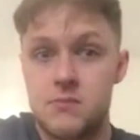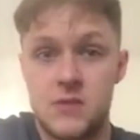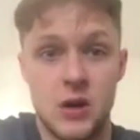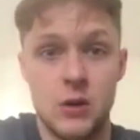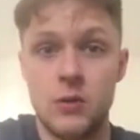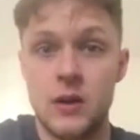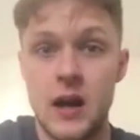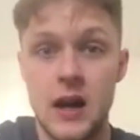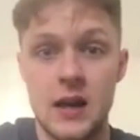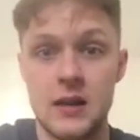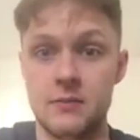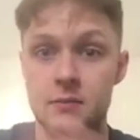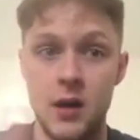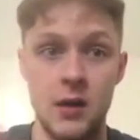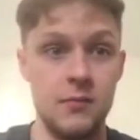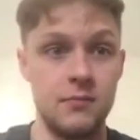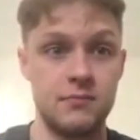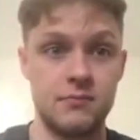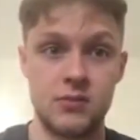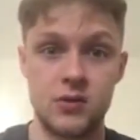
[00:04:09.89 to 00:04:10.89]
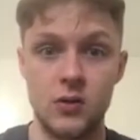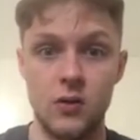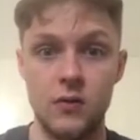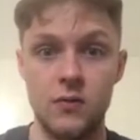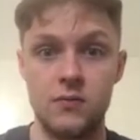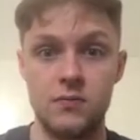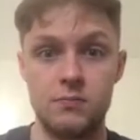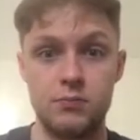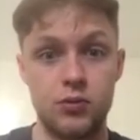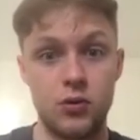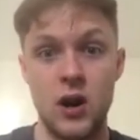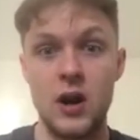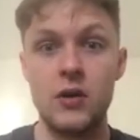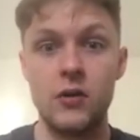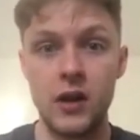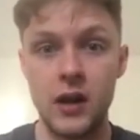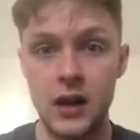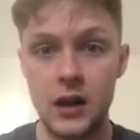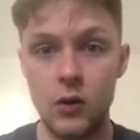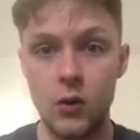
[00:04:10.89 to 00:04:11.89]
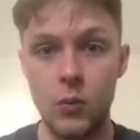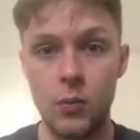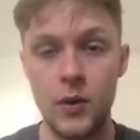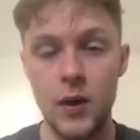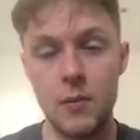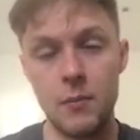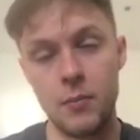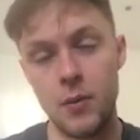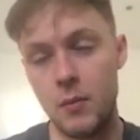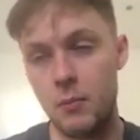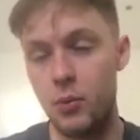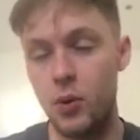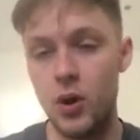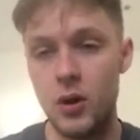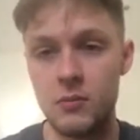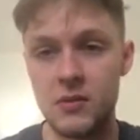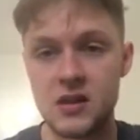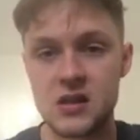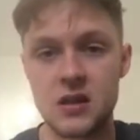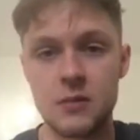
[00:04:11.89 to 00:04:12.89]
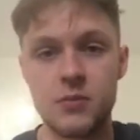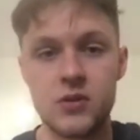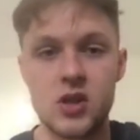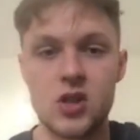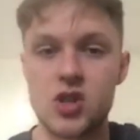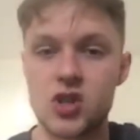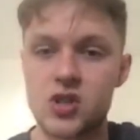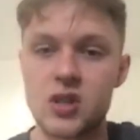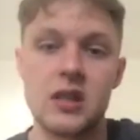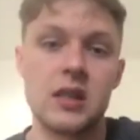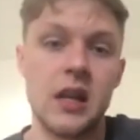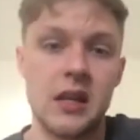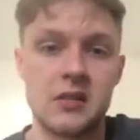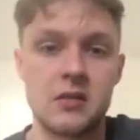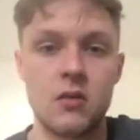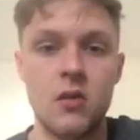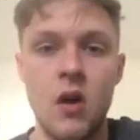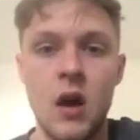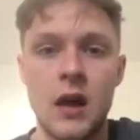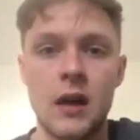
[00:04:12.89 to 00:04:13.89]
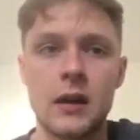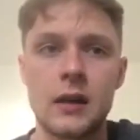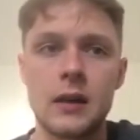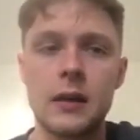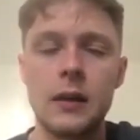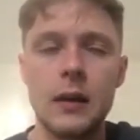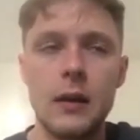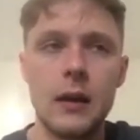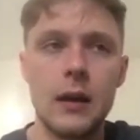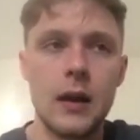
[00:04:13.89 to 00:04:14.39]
deal with that and sort of prey on it a little bit and put him into positions that he doesn't like.